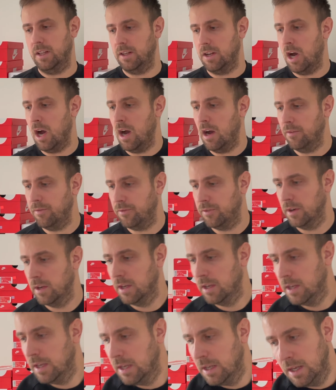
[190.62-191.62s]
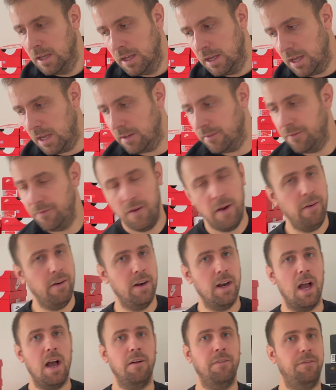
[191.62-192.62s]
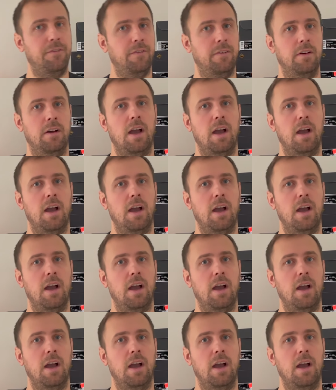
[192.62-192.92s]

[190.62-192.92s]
off. And fair enough,